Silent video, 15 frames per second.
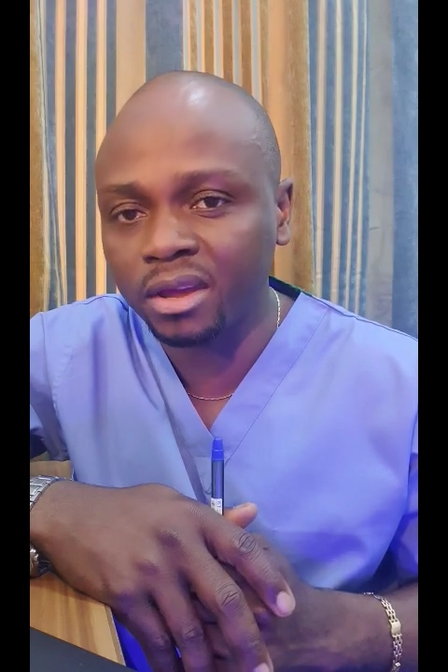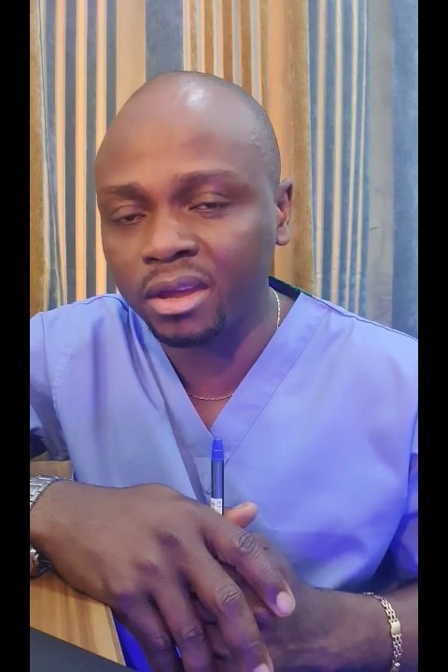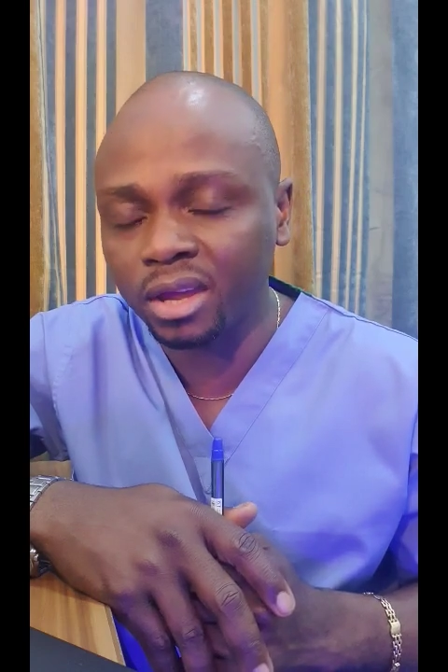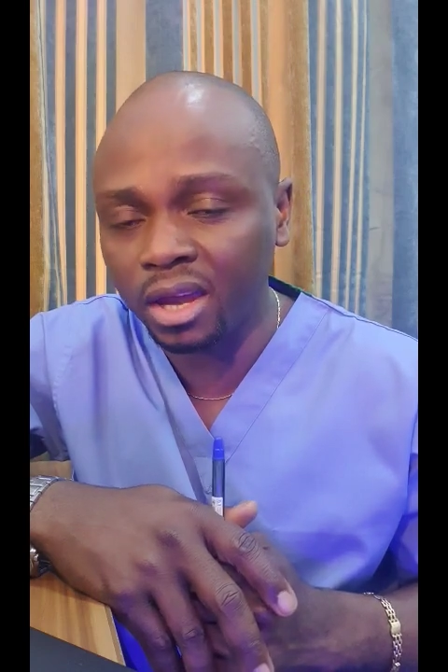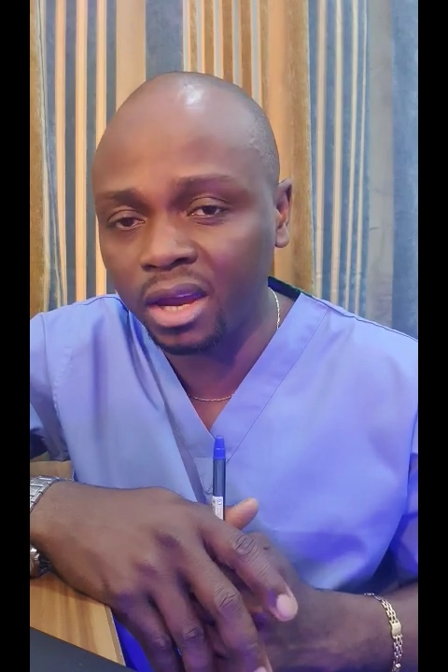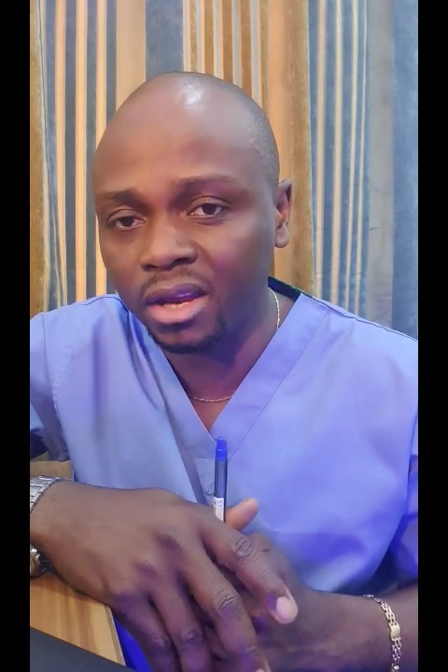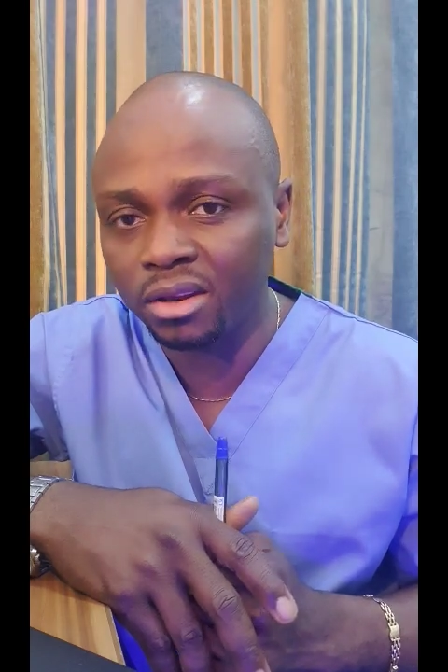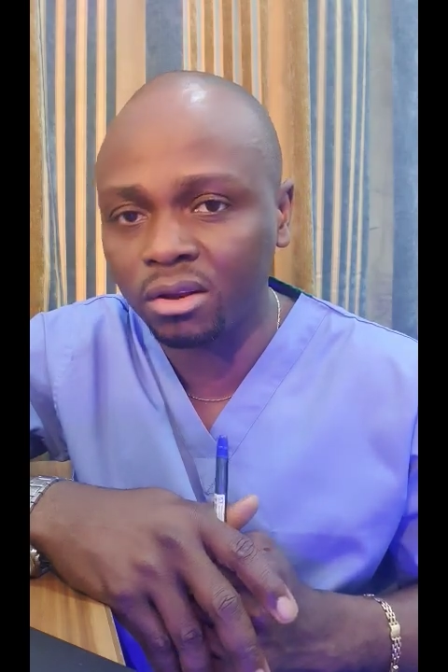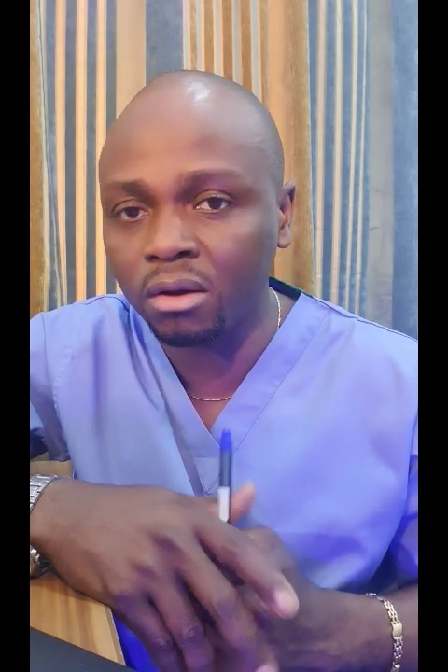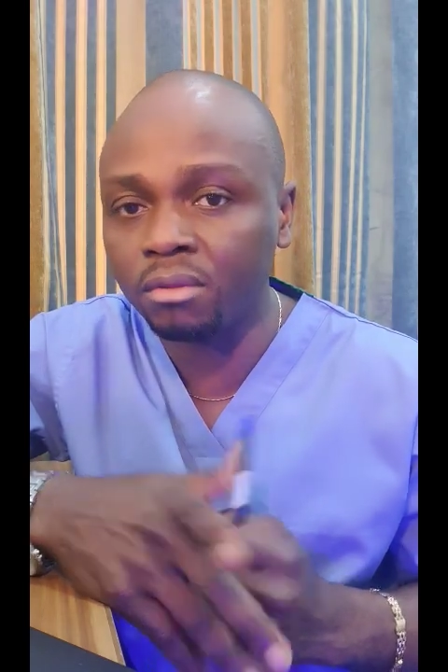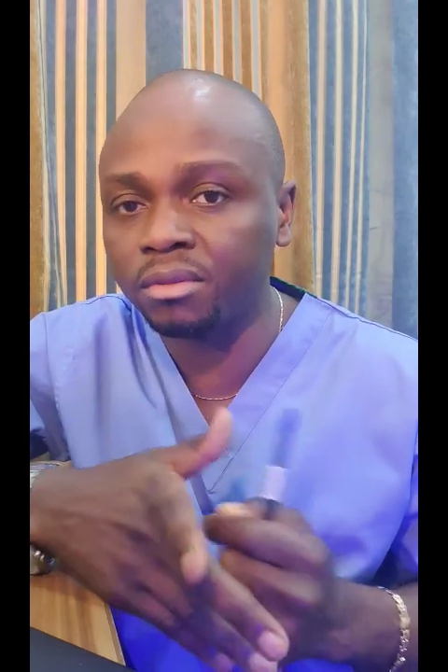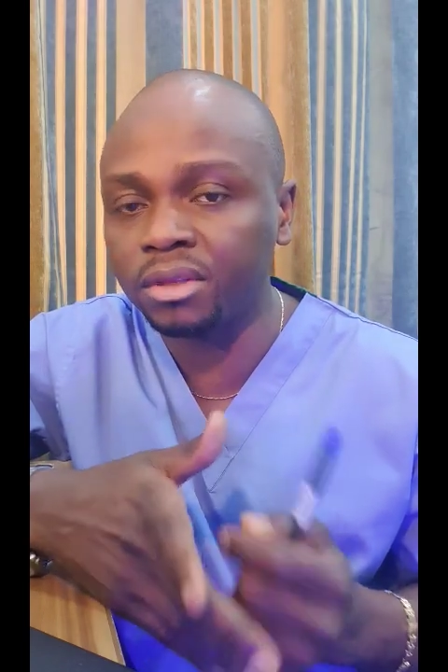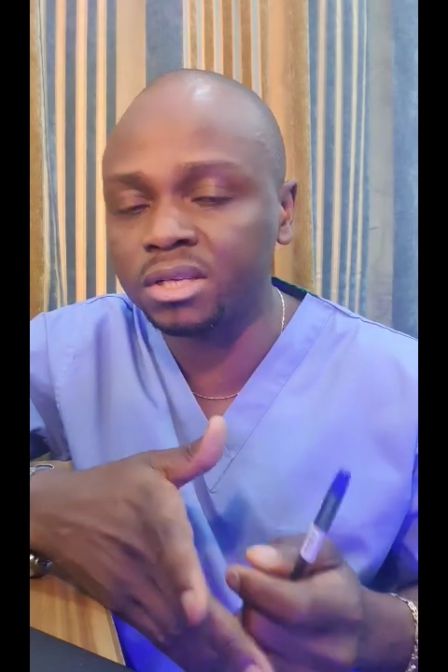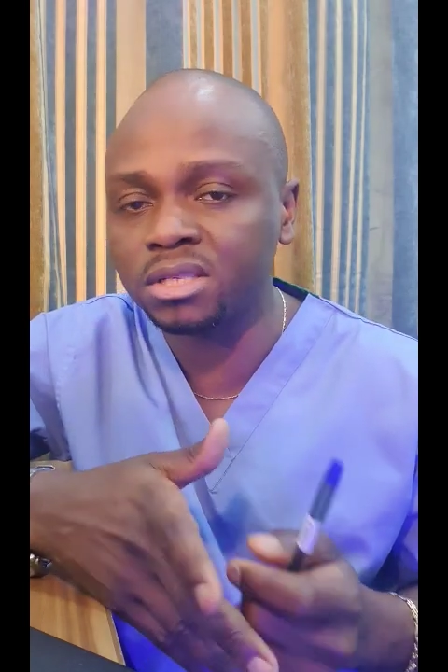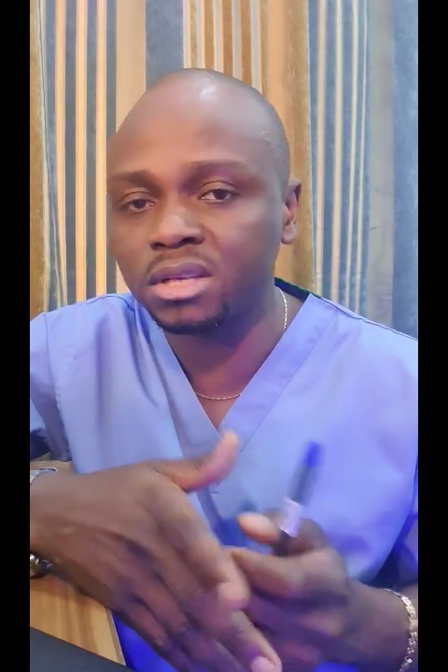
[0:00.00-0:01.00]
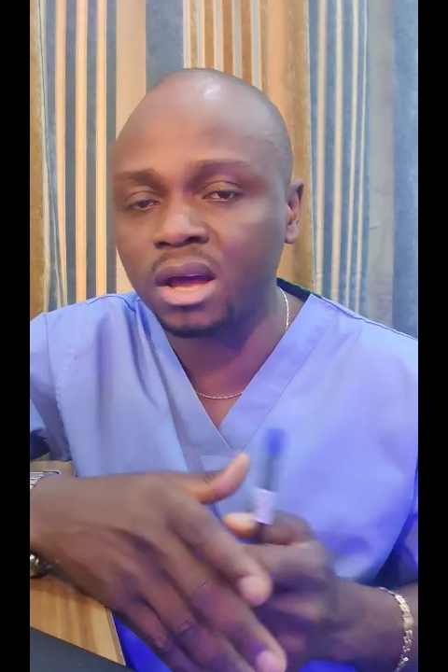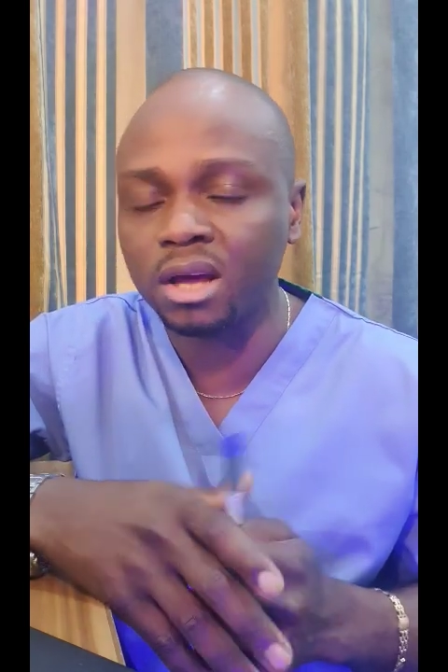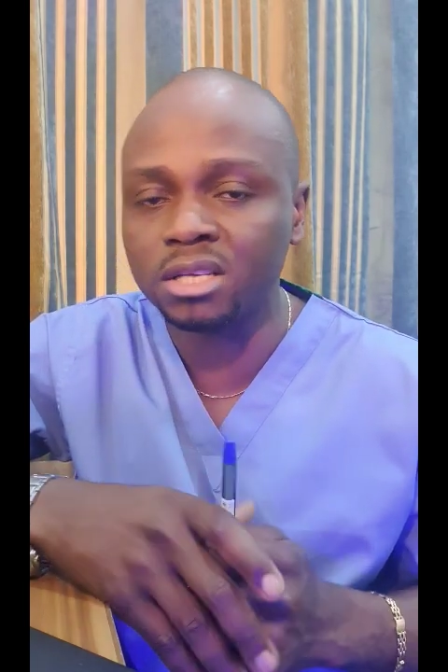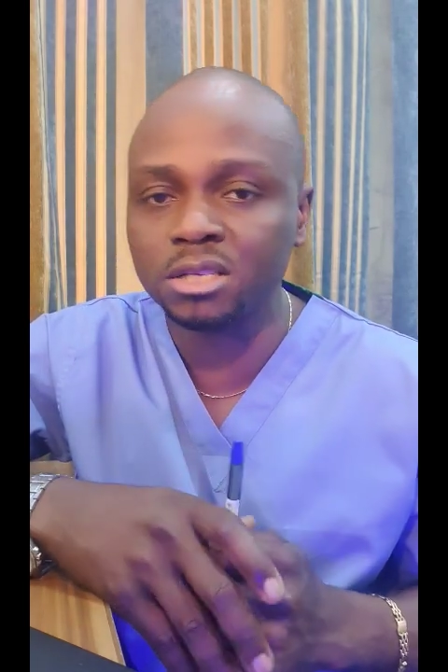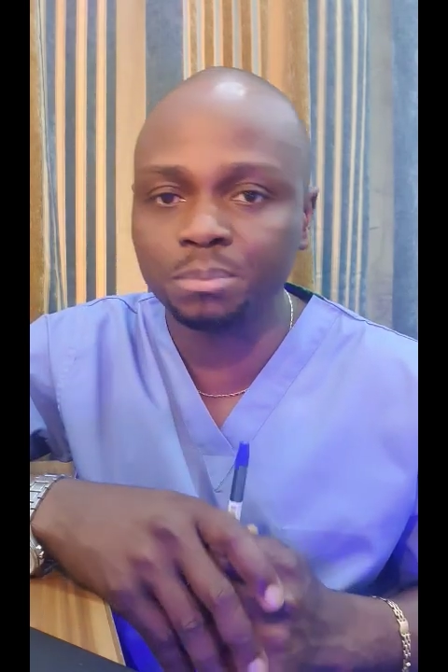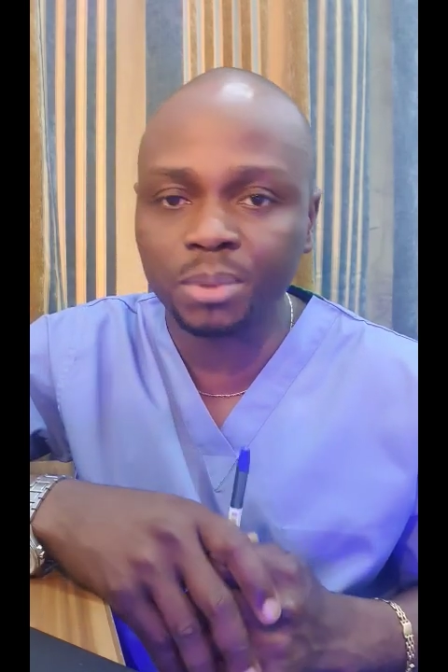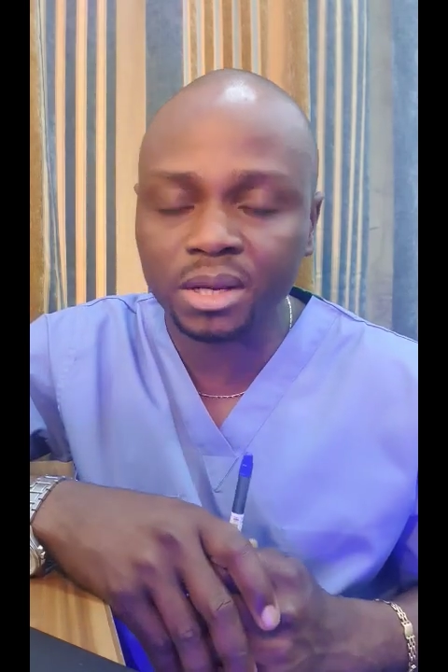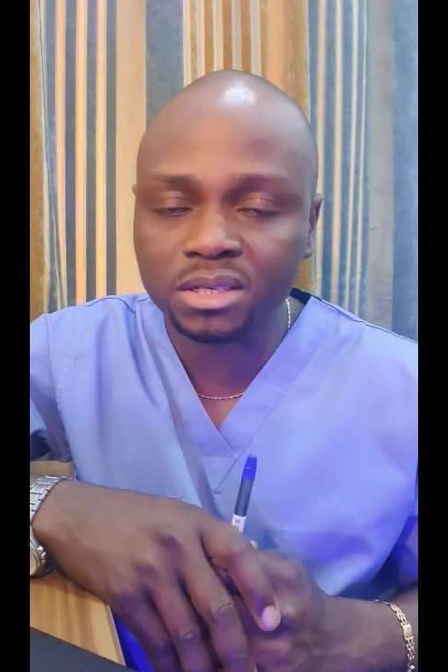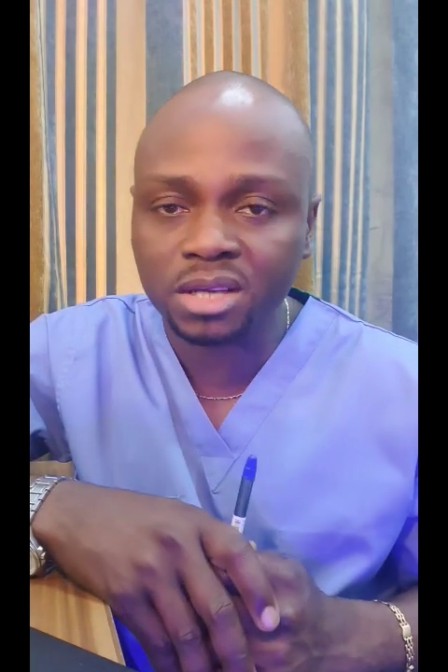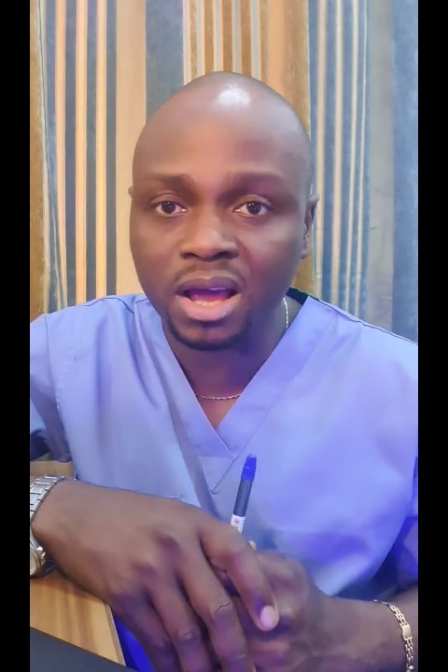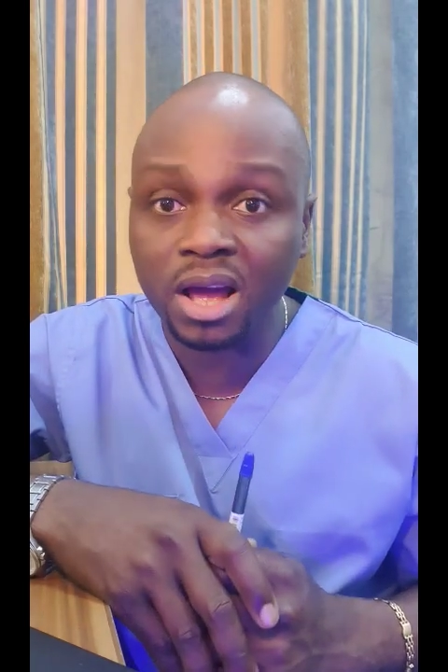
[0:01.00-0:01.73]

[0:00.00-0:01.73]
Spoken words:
keen on this aspect,